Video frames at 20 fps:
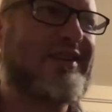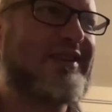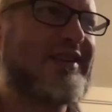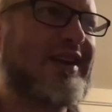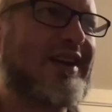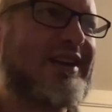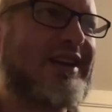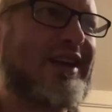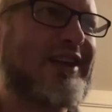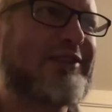
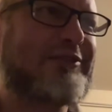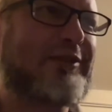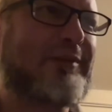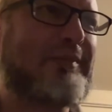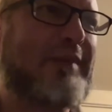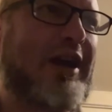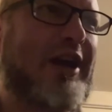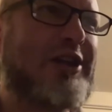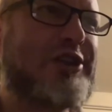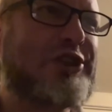I guess from
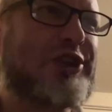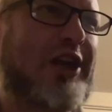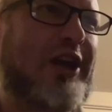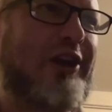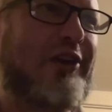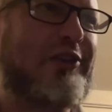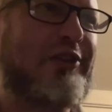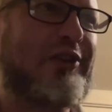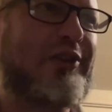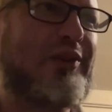my
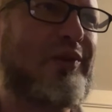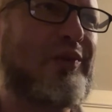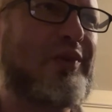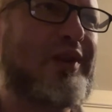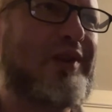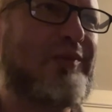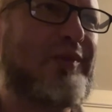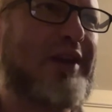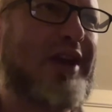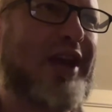childhood,
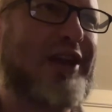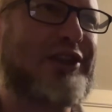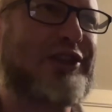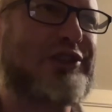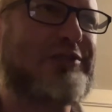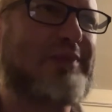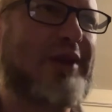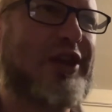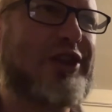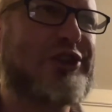we had the
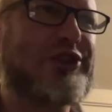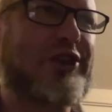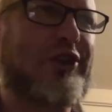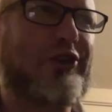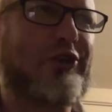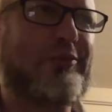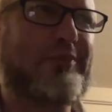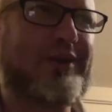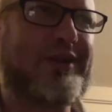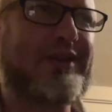space
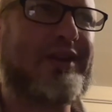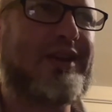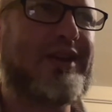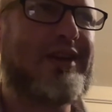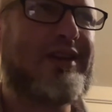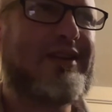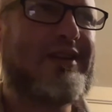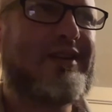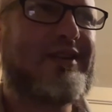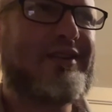shuttle, but
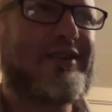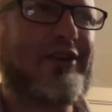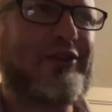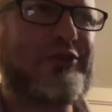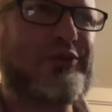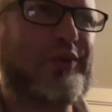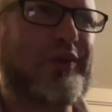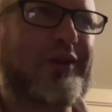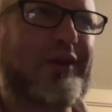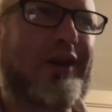
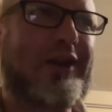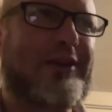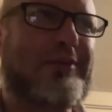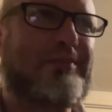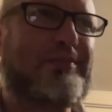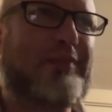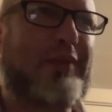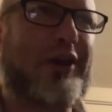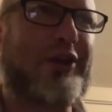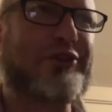those were like
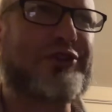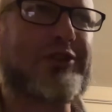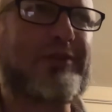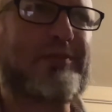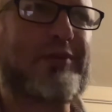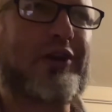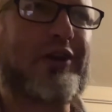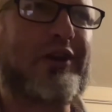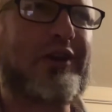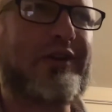months
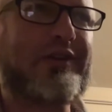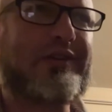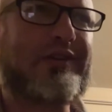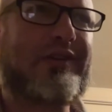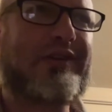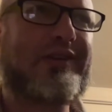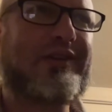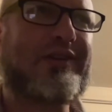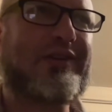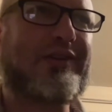apart,
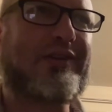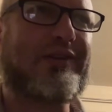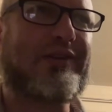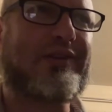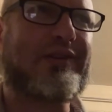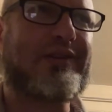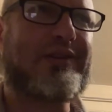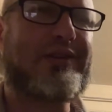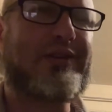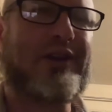
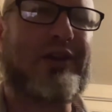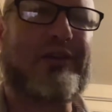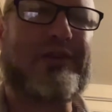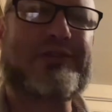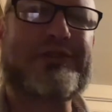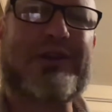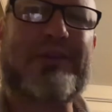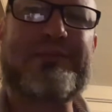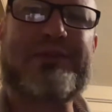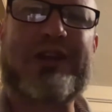or,
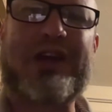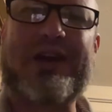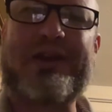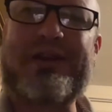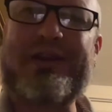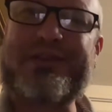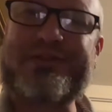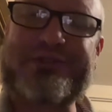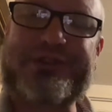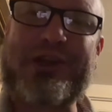sometime
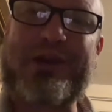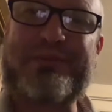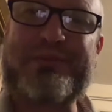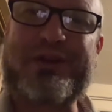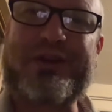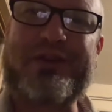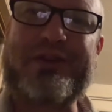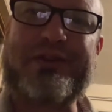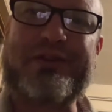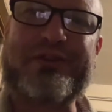in some
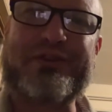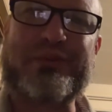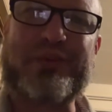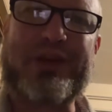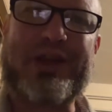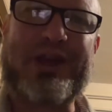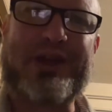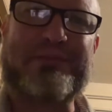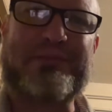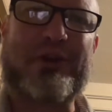years we
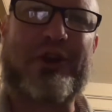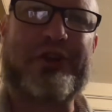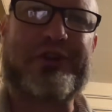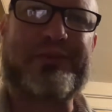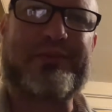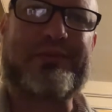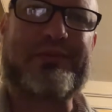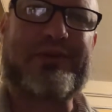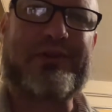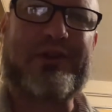had
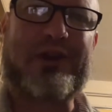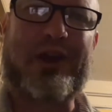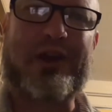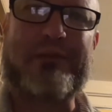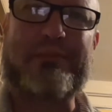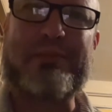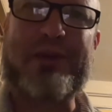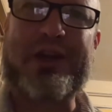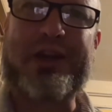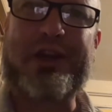
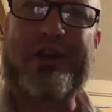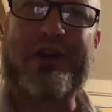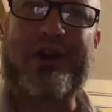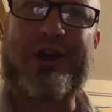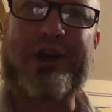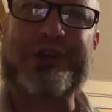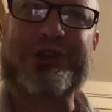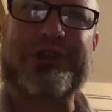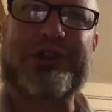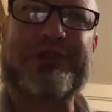many
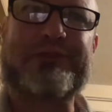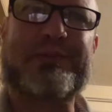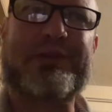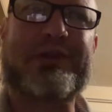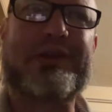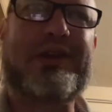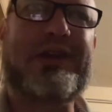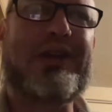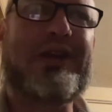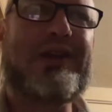launches, but
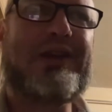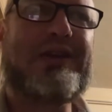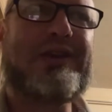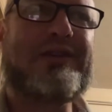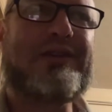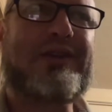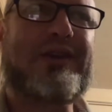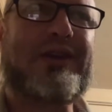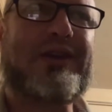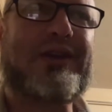
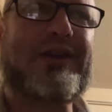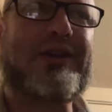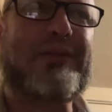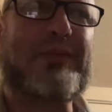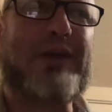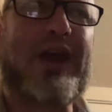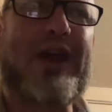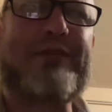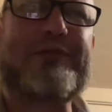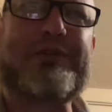
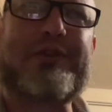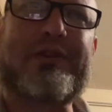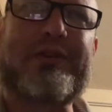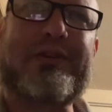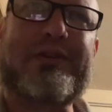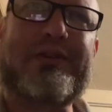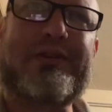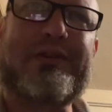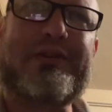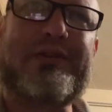
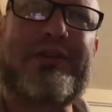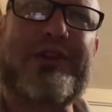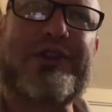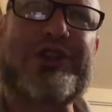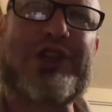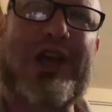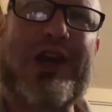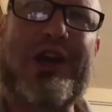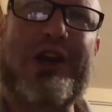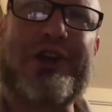after the
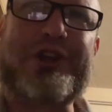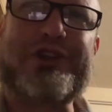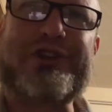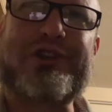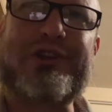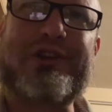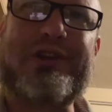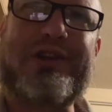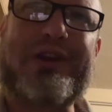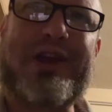
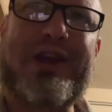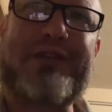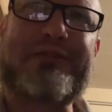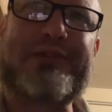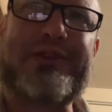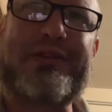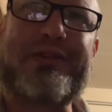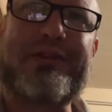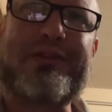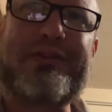Challenger and
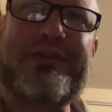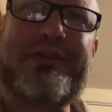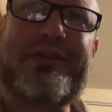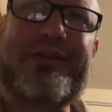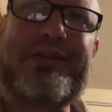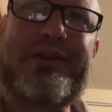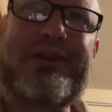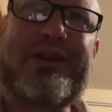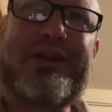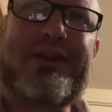after
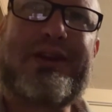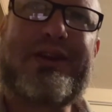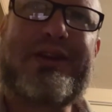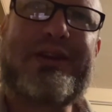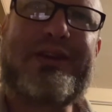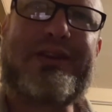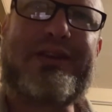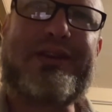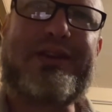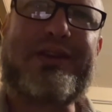
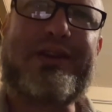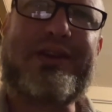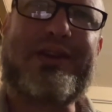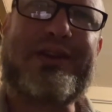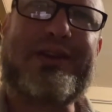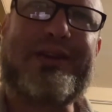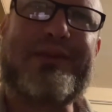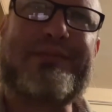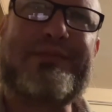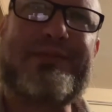
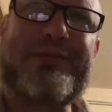the